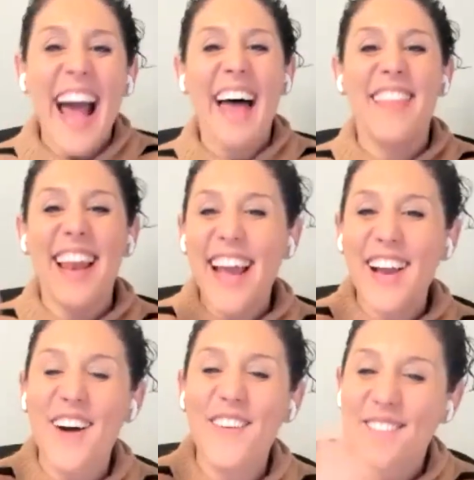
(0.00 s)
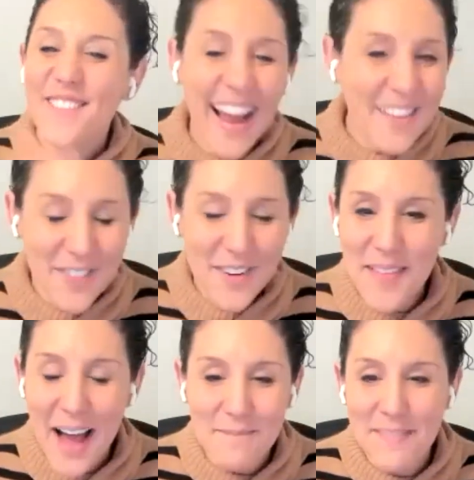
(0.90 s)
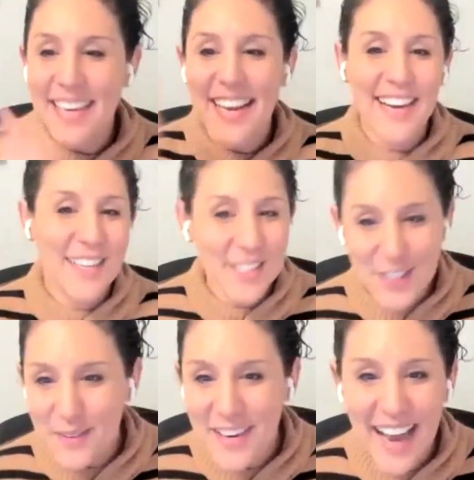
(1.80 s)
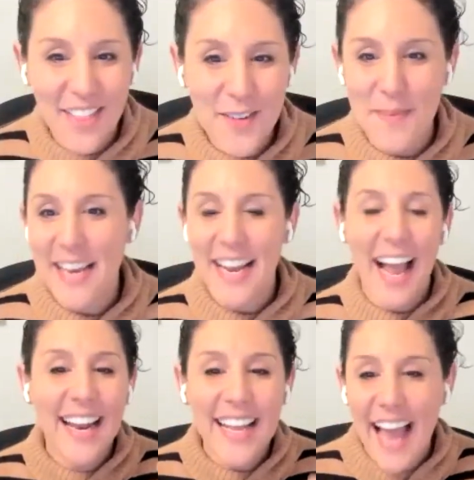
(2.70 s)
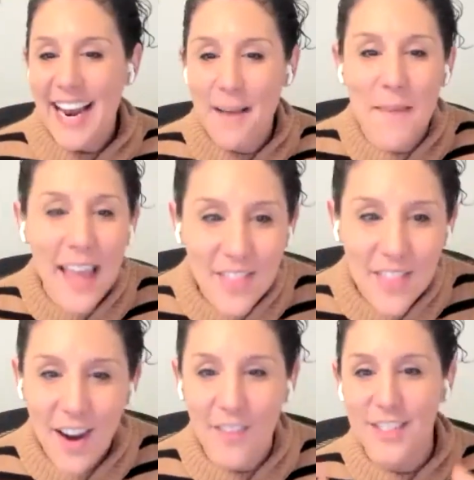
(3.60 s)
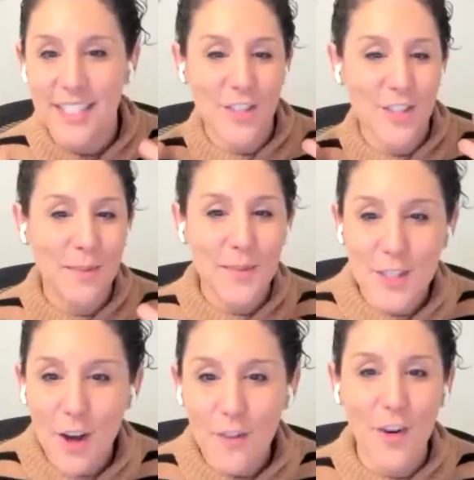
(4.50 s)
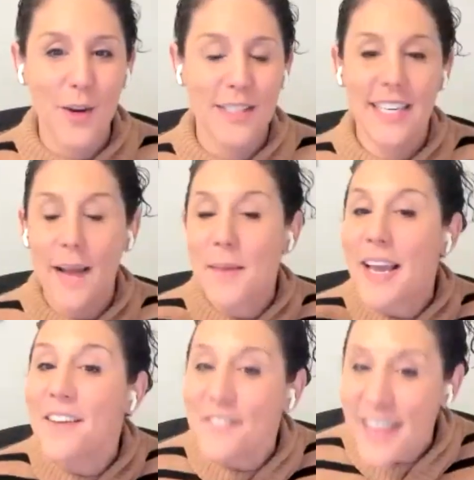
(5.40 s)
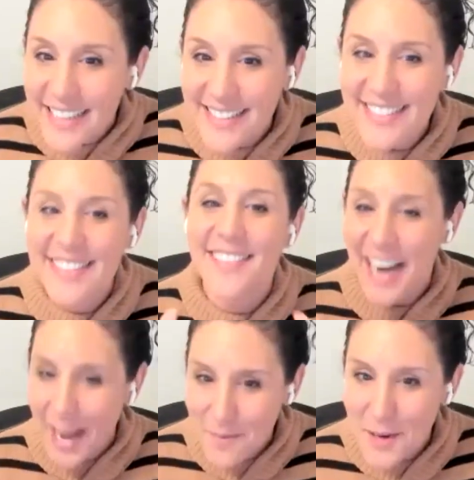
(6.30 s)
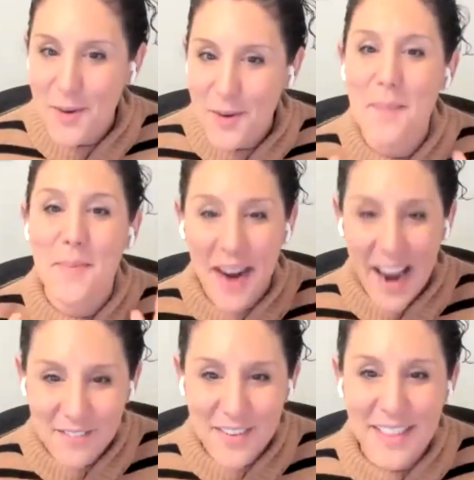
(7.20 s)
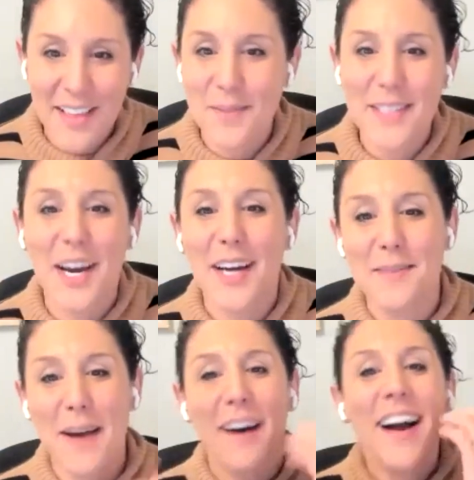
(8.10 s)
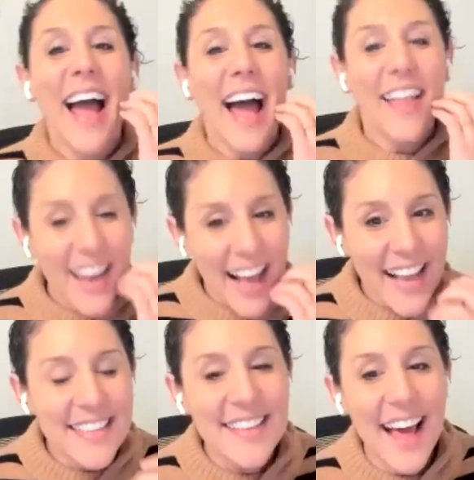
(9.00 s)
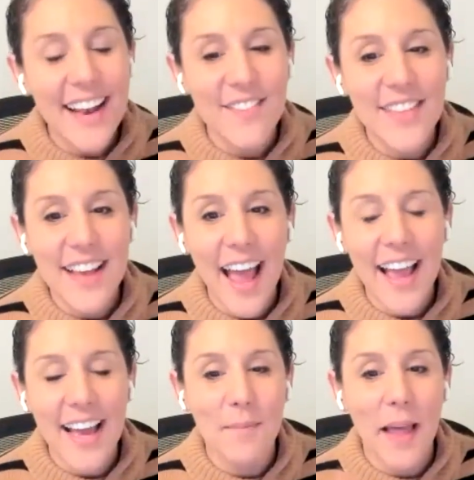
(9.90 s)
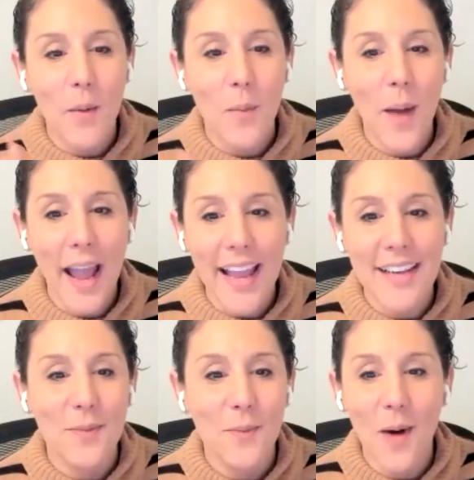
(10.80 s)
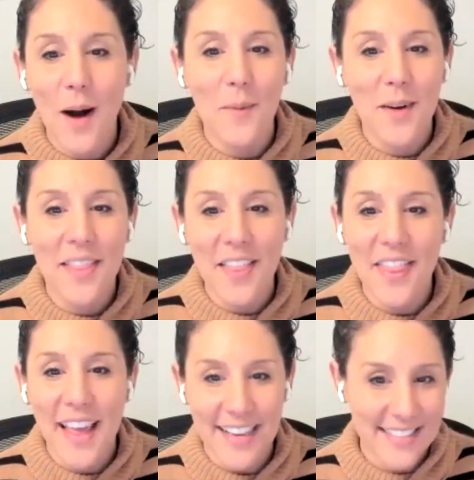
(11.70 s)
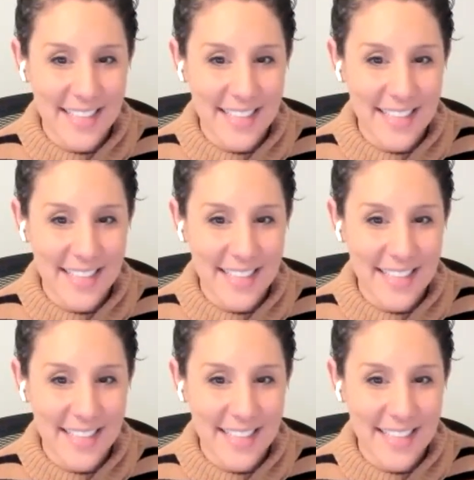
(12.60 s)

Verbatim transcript: And then I go right from that meeting to another meeting. And again, I'm in the conversation. Conversation. I'm so focused and I'm convinced that I'm going to remember everything that we talked about. And then I get to the end of the day and I'm like, wait, what were the things what